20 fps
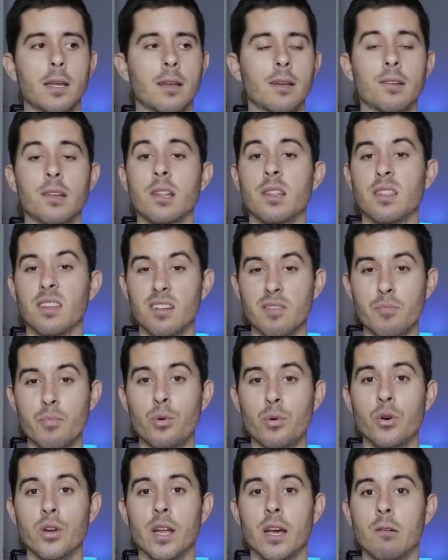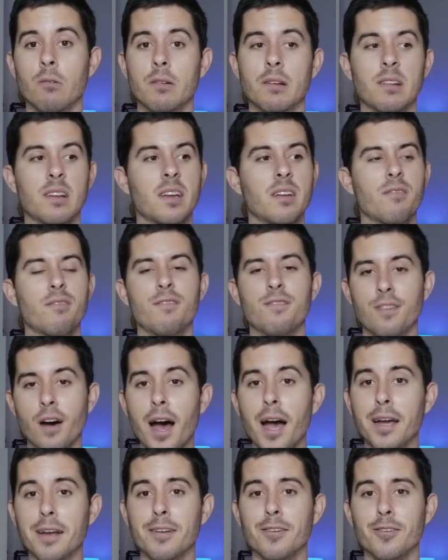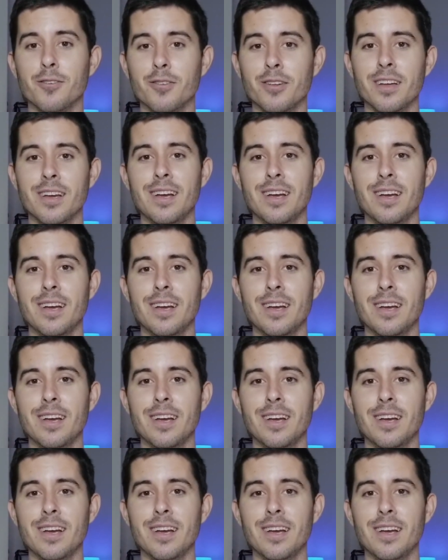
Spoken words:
Because at this point I was like, fuck, dude,